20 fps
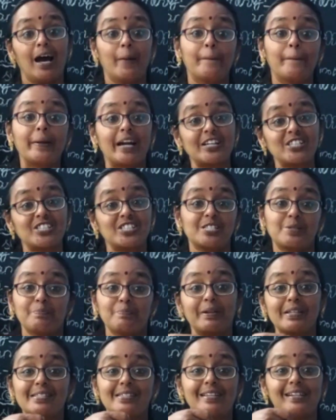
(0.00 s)

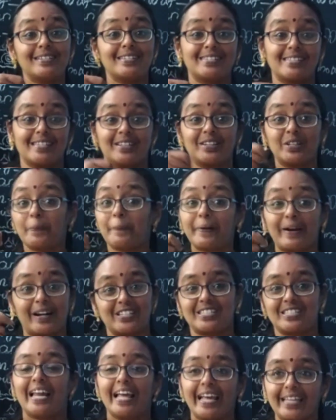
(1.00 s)
Bristles in the
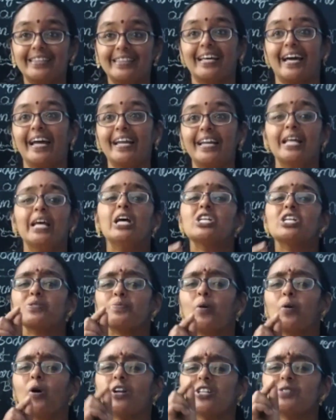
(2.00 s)
brush, like that.
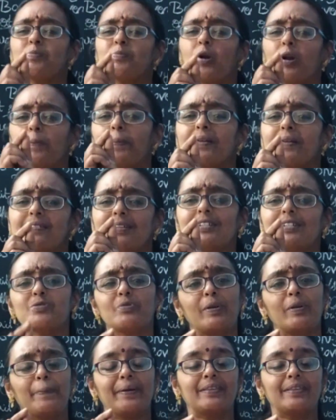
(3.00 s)
Small bristles
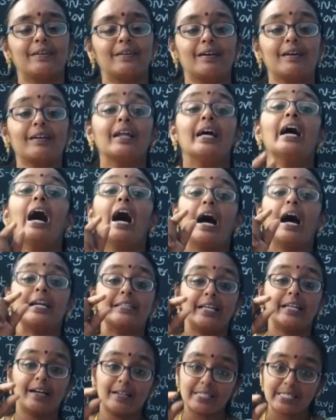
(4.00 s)
will be there at
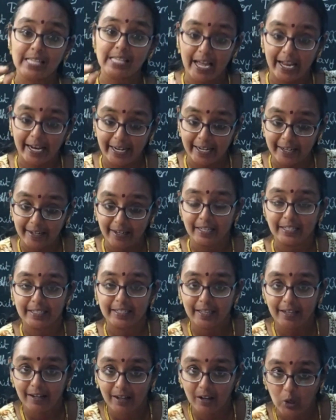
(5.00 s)
the side, in
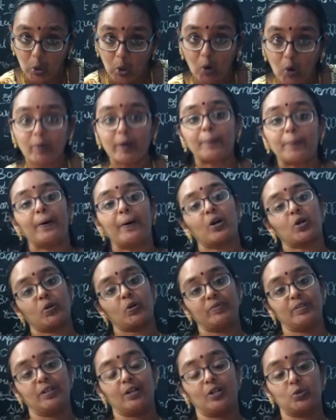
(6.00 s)
the lower part
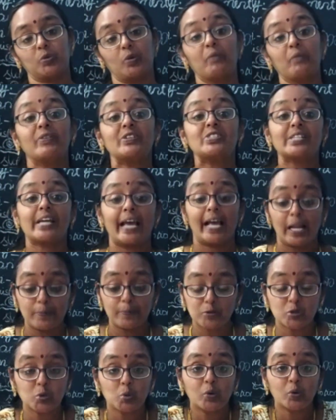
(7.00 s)
of the earthworm, which
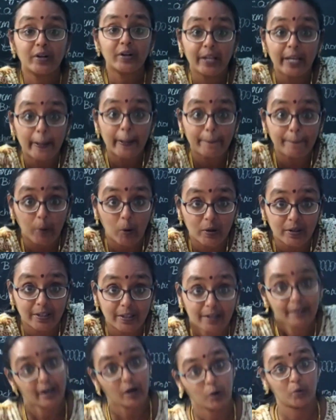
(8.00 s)
helps to grip on the
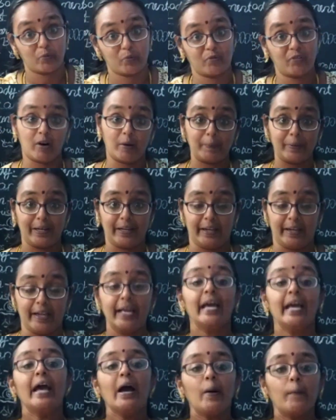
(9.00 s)
ground firmly.
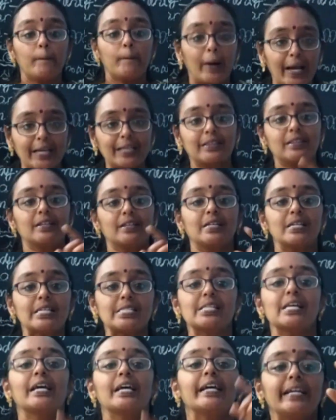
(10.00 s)
By
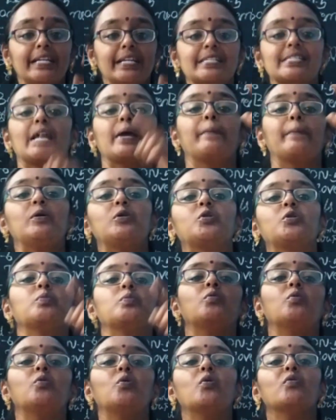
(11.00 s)
this, it is able to
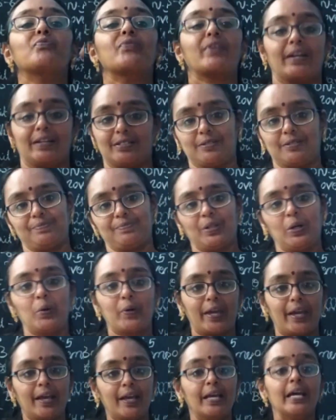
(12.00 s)
move front.
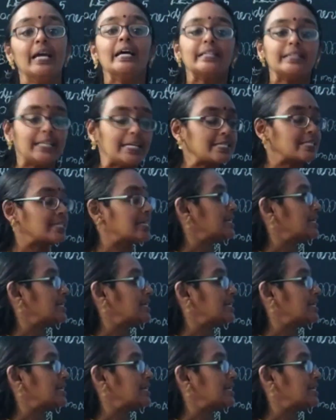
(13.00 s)
Okay, this